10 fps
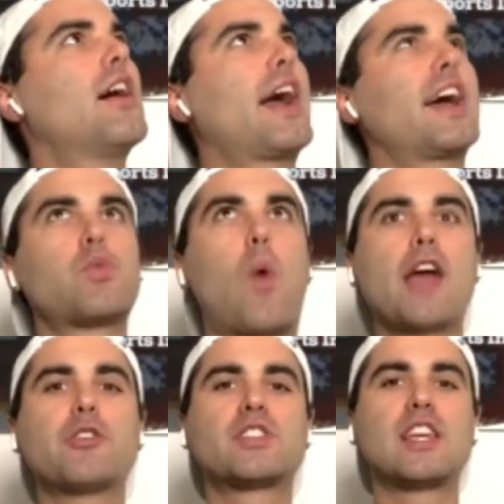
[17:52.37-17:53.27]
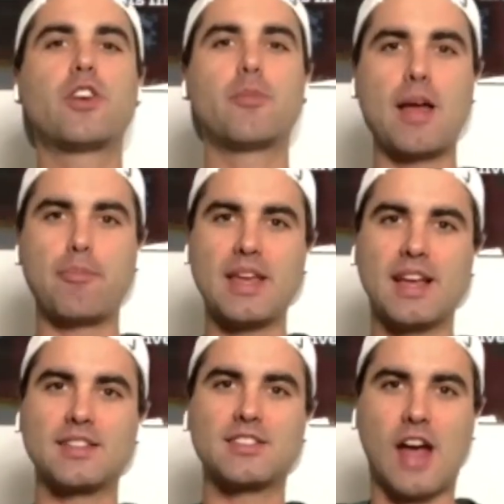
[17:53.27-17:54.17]
I guess wide receiver might be
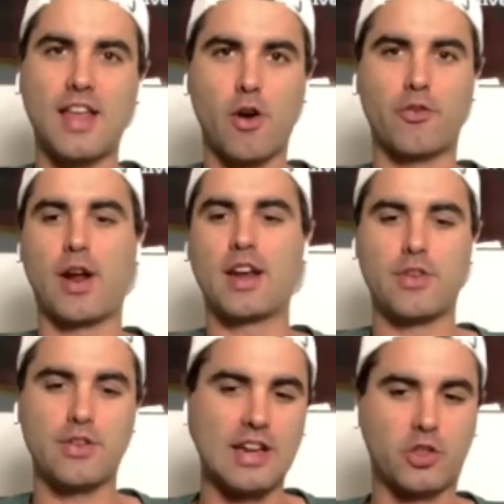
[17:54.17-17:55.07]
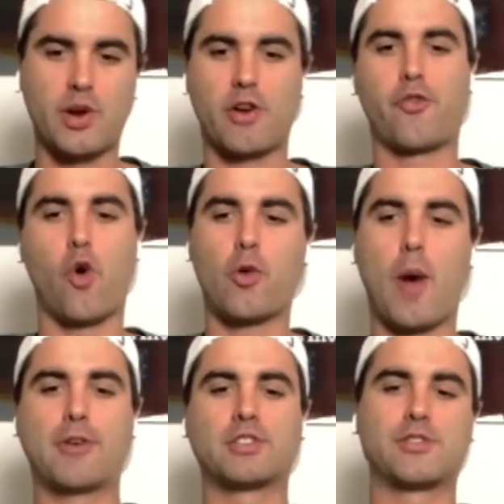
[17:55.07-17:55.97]
slightly overrated. You need 3 or 4
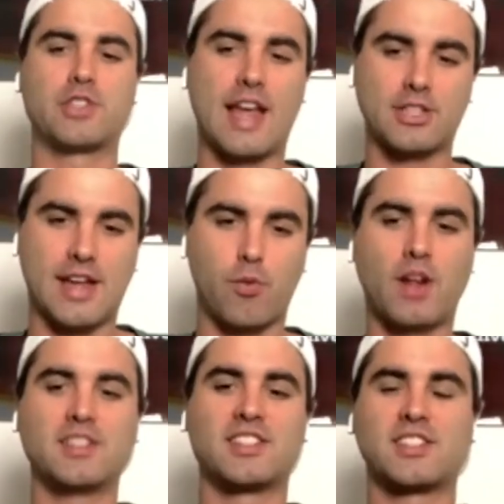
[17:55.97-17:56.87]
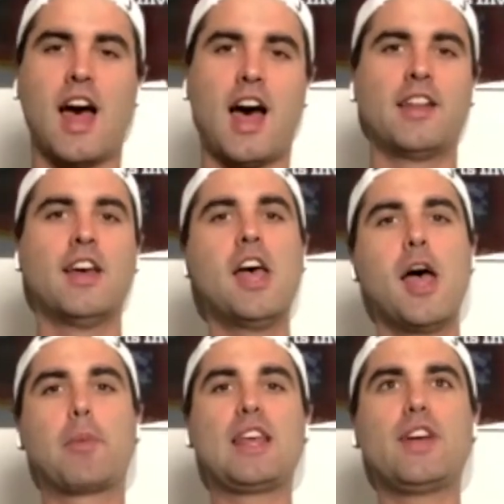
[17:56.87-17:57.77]
wide receivers. You can't just have one stud.
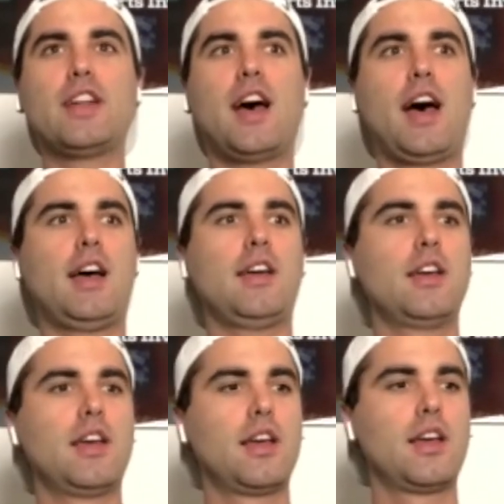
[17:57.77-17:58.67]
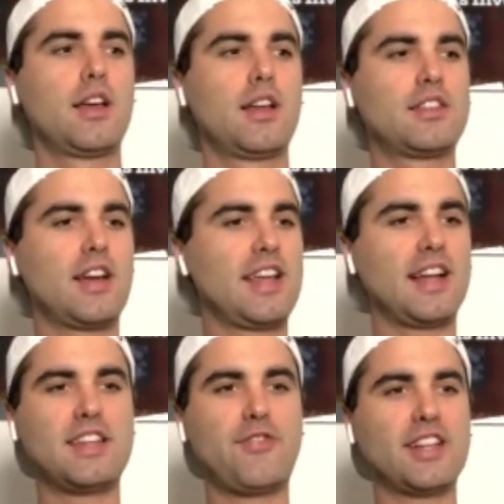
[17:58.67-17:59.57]
But even,
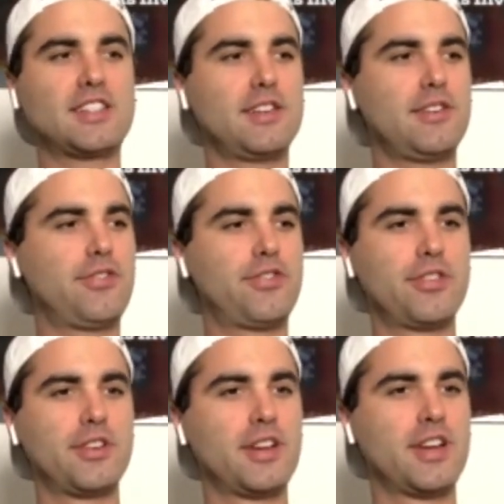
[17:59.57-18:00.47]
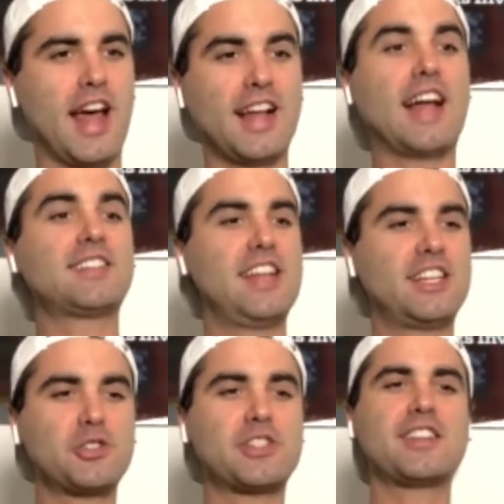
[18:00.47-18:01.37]
defensive that's an
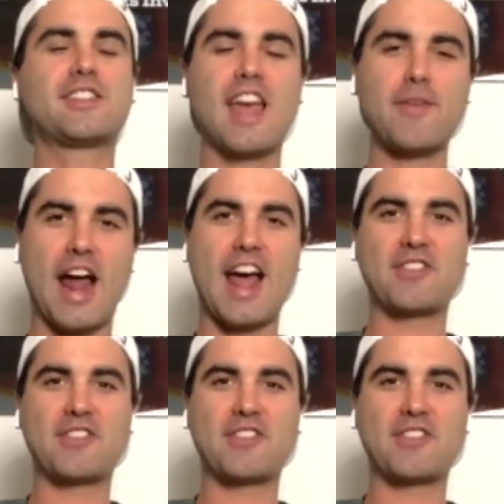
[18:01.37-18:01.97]
interesting statement.